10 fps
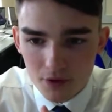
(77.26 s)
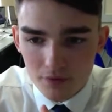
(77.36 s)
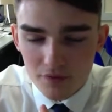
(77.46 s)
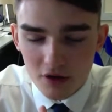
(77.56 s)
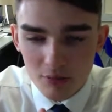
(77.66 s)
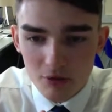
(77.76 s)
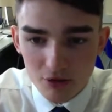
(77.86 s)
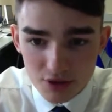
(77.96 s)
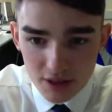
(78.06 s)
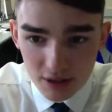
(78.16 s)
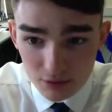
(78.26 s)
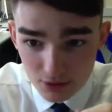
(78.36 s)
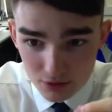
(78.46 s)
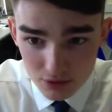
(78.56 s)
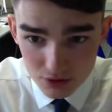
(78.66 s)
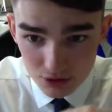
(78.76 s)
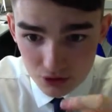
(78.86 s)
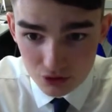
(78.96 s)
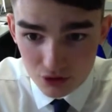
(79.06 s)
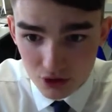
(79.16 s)
final product and help to us to
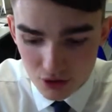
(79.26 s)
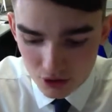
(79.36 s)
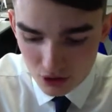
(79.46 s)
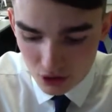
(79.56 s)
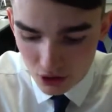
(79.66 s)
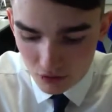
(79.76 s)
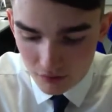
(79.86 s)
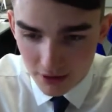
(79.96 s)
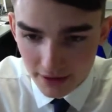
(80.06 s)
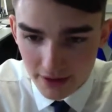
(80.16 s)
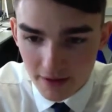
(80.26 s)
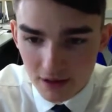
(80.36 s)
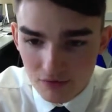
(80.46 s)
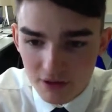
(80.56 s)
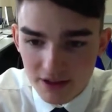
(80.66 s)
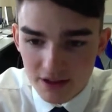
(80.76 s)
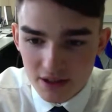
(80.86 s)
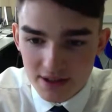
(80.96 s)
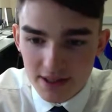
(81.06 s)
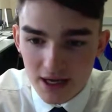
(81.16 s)
construct and really get that
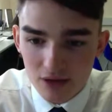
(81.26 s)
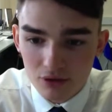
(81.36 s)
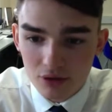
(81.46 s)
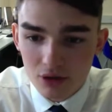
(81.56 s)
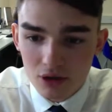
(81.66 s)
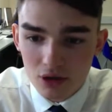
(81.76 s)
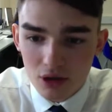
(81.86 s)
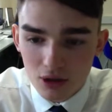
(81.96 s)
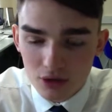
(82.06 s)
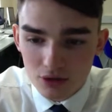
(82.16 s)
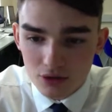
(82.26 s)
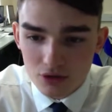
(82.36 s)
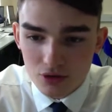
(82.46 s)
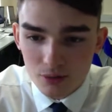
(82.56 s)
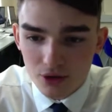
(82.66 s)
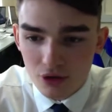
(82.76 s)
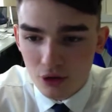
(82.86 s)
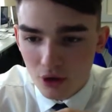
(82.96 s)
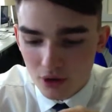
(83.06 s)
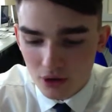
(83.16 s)
research down and so we know,
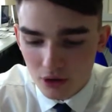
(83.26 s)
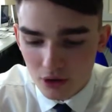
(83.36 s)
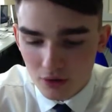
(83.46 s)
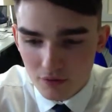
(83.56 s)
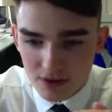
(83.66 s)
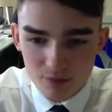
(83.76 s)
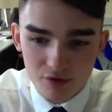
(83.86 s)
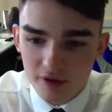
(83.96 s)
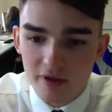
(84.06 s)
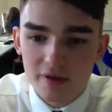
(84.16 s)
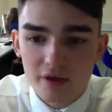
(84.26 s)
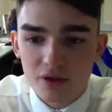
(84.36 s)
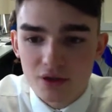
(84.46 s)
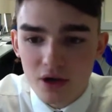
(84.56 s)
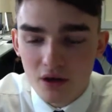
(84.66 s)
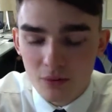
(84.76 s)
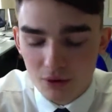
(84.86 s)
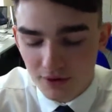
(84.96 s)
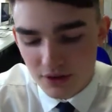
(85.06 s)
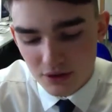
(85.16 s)
like, for example, if you look at the start,
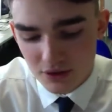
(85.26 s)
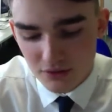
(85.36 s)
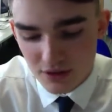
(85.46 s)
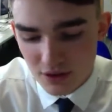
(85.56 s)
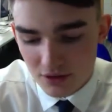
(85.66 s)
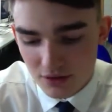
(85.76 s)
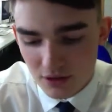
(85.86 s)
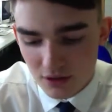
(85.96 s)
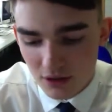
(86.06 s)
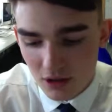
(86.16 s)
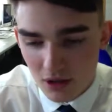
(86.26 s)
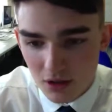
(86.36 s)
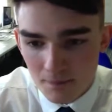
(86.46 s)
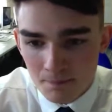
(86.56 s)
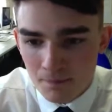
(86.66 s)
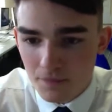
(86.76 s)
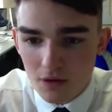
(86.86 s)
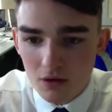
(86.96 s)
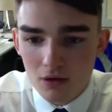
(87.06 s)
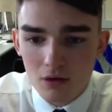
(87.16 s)
there's loads of research on like
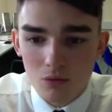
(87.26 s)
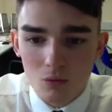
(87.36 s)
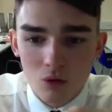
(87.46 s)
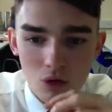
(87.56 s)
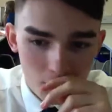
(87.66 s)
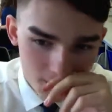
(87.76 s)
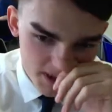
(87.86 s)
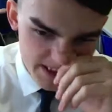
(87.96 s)
what opening